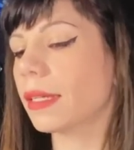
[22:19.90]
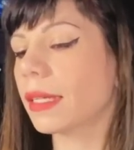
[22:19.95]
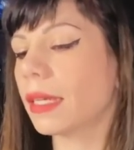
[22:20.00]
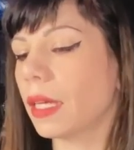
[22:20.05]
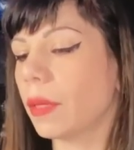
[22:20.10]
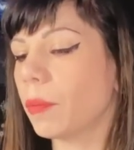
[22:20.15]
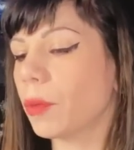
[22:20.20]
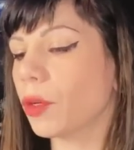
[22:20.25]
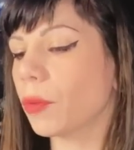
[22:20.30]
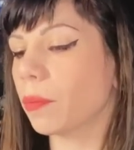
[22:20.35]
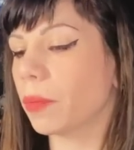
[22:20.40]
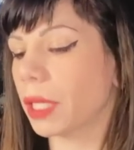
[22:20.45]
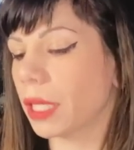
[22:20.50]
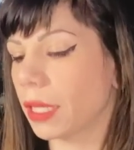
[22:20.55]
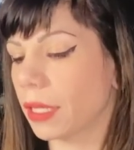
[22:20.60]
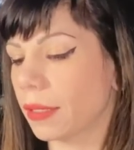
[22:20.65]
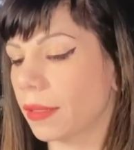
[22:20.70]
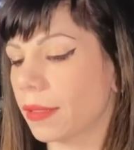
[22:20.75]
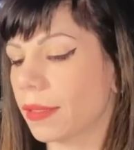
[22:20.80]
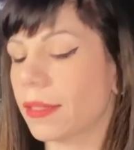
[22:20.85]
Keep your
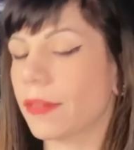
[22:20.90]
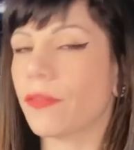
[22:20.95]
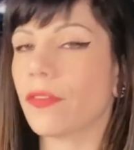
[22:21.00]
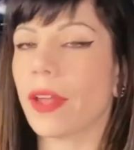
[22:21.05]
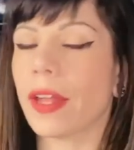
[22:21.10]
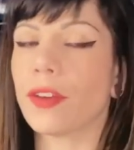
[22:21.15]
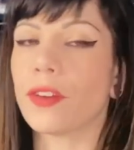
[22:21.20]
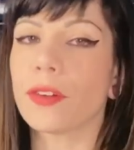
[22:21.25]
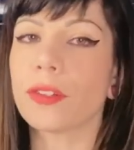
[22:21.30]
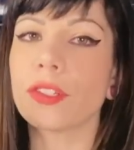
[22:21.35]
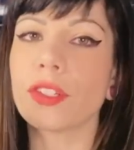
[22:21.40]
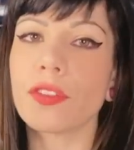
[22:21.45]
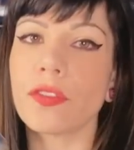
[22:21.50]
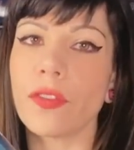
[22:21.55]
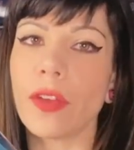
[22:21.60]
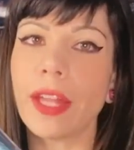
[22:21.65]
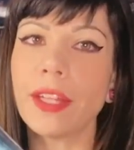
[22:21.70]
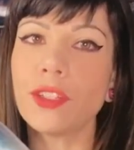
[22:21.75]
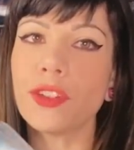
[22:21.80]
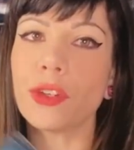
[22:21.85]
peace, defender.
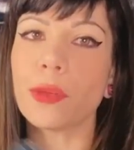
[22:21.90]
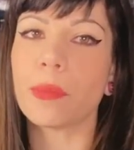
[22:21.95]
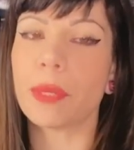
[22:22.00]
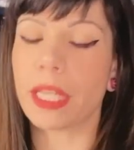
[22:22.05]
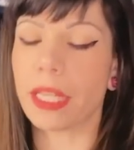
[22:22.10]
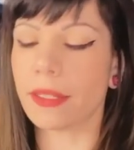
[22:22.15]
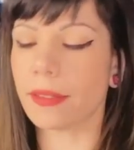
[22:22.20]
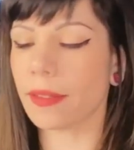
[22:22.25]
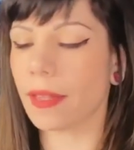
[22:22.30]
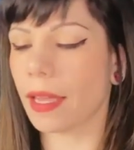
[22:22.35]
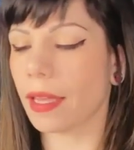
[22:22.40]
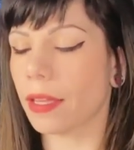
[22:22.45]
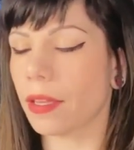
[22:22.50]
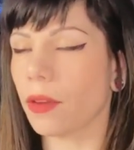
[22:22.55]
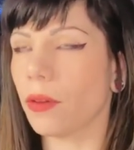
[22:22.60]
Defend your peace. Thank you.